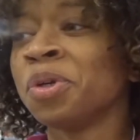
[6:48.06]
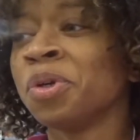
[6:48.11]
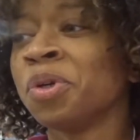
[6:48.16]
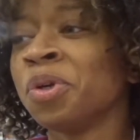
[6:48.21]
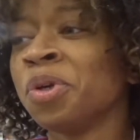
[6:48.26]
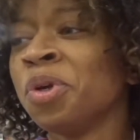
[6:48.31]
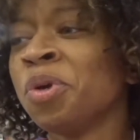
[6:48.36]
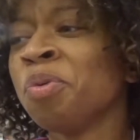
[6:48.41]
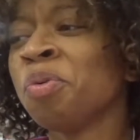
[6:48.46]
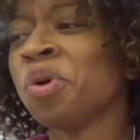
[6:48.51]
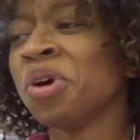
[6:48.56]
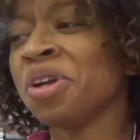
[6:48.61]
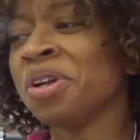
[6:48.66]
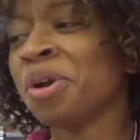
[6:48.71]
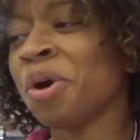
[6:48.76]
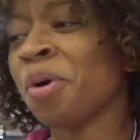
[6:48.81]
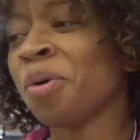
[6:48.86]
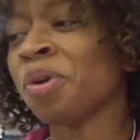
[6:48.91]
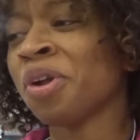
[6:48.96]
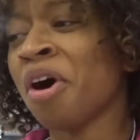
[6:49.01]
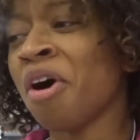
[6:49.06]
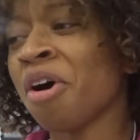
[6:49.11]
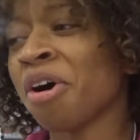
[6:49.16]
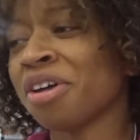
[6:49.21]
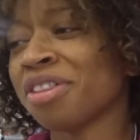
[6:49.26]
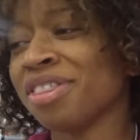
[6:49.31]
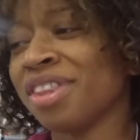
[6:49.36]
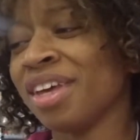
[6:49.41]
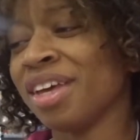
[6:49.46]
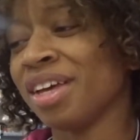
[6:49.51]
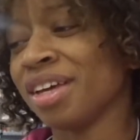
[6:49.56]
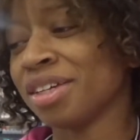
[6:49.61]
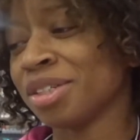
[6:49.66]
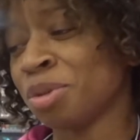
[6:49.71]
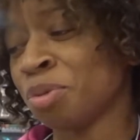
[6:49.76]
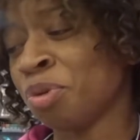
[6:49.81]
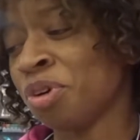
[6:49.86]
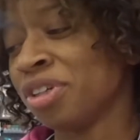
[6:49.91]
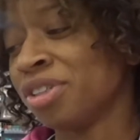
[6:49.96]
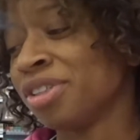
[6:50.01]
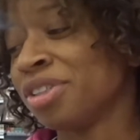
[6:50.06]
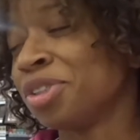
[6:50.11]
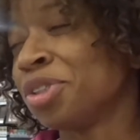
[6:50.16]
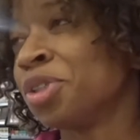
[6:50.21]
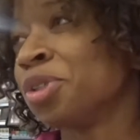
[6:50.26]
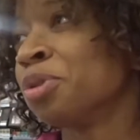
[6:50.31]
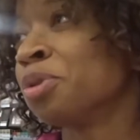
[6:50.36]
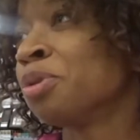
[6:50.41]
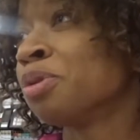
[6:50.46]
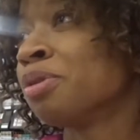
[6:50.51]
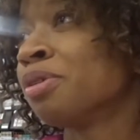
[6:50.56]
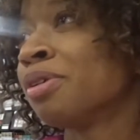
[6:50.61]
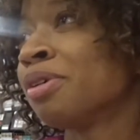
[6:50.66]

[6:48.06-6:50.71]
You would know long things, wouldn't you? Talk